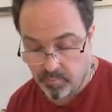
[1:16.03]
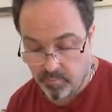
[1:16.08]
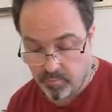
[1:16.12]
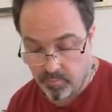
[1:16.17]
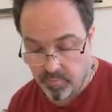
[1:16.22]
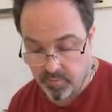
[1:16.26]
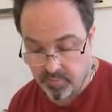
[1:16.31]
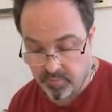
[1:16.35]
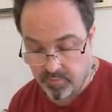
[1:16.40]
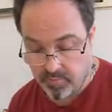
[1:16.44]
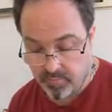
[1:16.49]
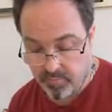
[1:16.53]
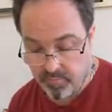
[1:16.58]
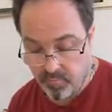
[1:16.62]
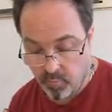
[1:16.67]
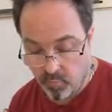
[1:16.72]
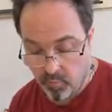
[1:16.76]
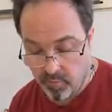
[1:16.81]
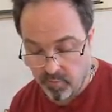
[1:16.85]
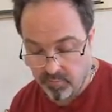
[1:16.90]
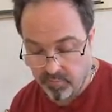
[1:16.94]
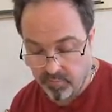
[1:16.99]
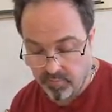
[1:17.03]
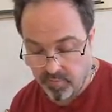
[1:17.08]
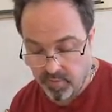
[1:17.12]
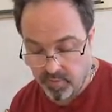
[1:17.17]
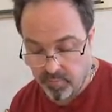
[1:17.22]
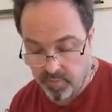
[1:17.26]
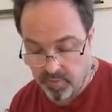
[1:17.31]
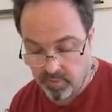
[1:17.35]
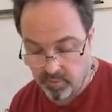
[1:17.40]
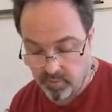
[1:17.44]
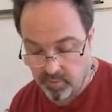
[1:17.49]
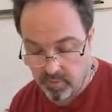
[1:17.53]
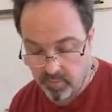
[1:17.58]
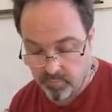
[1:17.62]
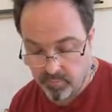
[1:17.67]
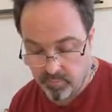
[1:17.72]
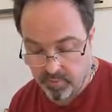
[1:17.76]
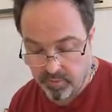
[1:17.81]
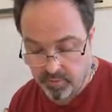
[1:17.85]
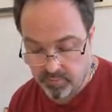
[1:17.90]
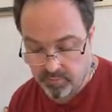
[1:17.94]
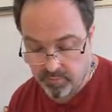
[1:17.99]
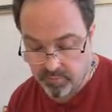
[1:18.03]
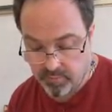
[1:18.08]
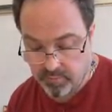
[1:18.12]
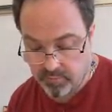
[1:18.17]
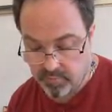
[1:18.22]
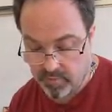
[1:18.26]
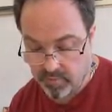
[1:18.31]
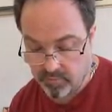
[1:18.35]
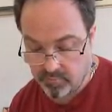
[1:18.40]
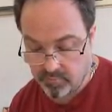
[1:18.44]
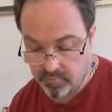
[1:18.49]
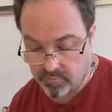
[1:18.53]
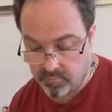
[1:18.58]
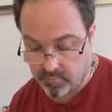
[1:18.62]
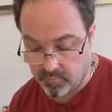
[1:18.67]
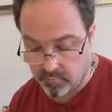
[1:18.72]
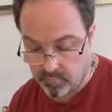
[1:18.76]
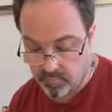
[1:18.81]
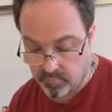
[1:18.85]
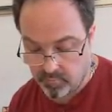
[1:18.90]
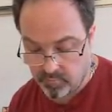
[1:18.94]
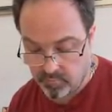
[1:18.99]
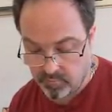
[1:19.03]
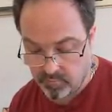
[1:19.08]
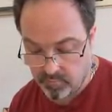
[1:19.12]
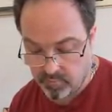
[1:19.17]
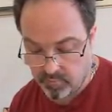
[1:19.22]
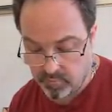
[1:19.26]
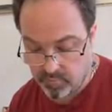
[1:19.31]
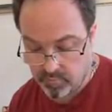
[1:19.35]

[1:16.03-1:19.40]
But the four fundamental operations have symbols,